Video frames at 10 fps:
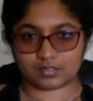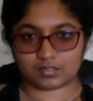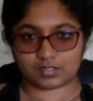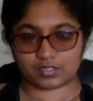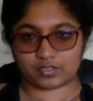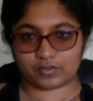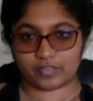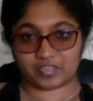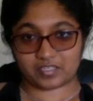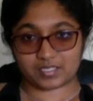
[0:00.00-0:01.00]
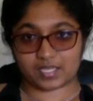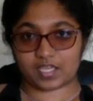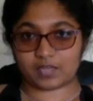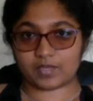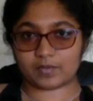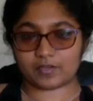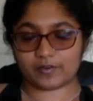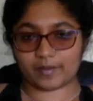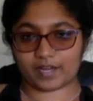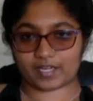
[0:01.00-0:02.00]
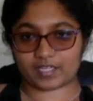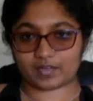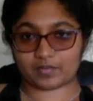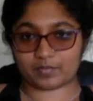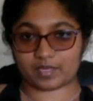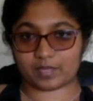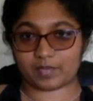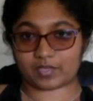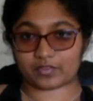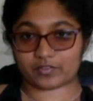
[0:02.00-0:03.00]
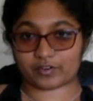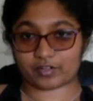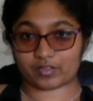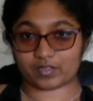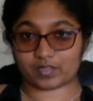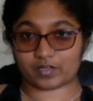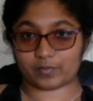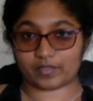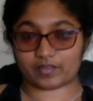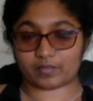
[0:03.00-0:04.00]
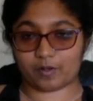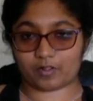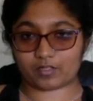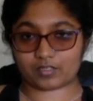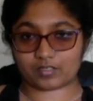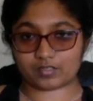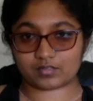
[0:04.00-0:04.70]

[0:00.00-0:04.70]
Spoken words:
And know that today, maybe your body can make the circle a little bit smaller.